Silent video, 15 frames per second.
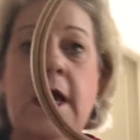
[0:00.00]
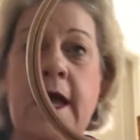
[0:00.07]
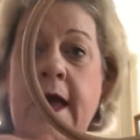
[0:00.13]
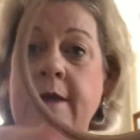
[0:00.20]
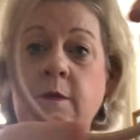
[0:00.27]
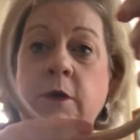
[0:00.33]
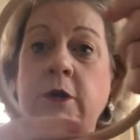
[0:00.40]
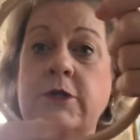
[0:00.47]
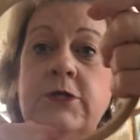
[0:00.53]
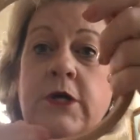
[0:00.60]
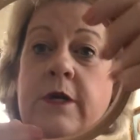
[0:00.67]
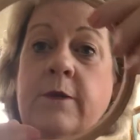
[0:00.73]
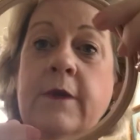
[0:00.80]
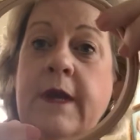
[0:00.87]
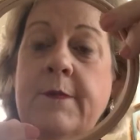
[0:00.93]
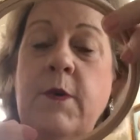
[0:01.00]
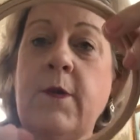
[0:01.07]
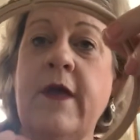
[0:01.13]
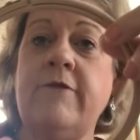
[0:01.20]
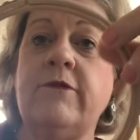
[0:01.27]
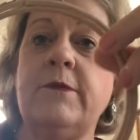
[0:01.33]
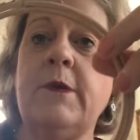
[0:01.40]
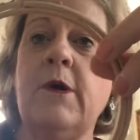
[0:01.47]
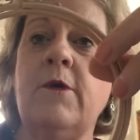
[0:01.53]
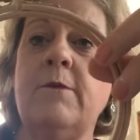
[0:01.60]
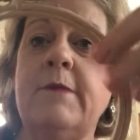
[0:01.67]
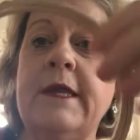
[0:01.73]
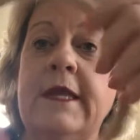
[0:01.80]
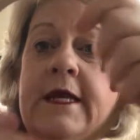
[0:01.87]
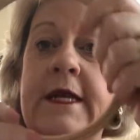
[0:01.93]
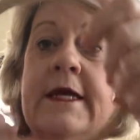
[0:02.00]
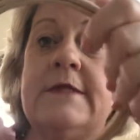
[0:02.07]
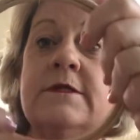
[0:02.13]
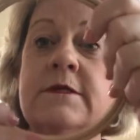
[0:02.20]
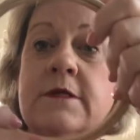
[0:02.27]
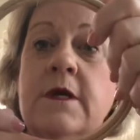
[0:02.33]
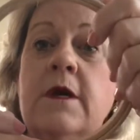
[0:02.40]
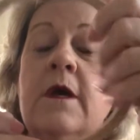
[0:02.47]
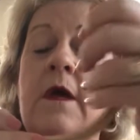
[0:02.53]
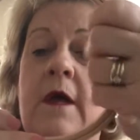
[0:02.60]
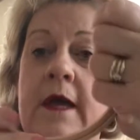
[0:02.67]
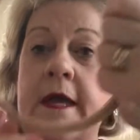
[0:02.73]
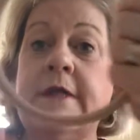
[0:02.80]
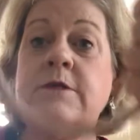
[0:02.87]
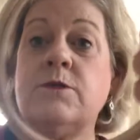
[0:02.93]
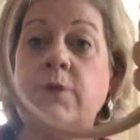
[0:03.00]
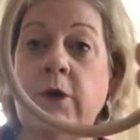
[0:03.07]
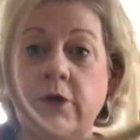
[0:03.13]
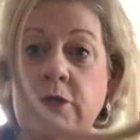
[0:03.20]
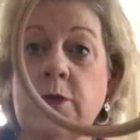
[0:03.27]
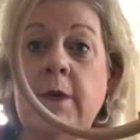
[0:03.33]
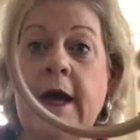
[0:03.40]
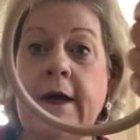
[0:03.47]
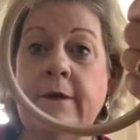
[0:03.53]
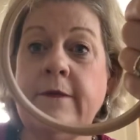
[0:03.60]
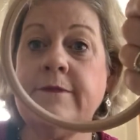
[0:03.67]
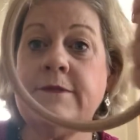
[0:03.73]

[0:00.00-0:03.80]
and worked on it when I'm away from home, but it has worked well.